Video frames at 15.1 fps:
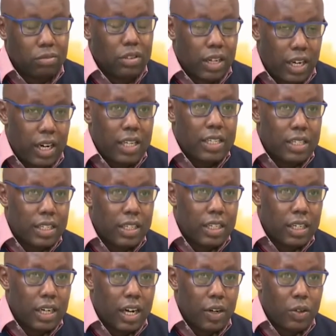Raila
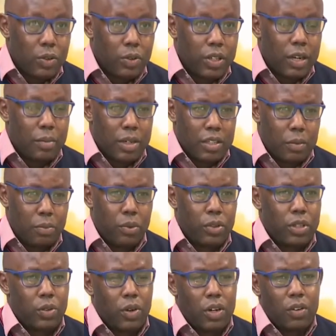ceding ground to them and
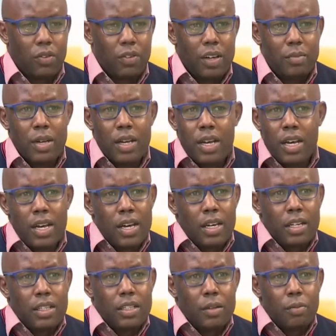supporting one of them
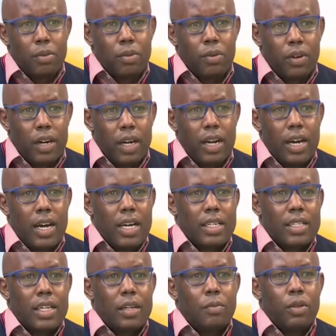It's simple. Raila
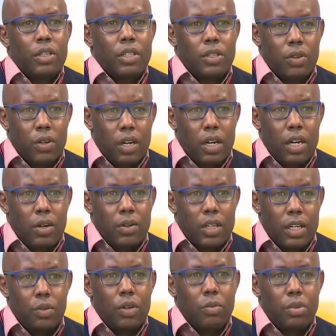has that political
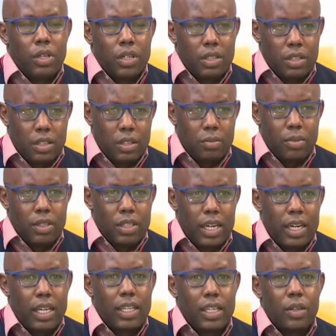clout and will bring the numbers.
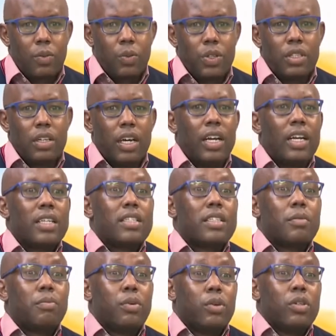And I think with Raila's
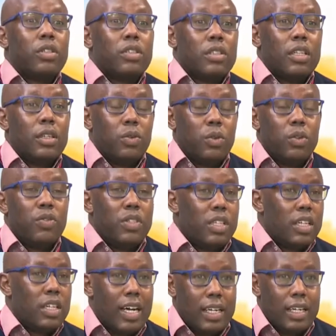support, we've
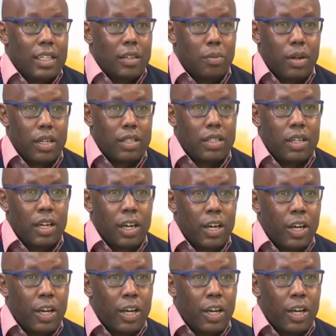seen that in the past.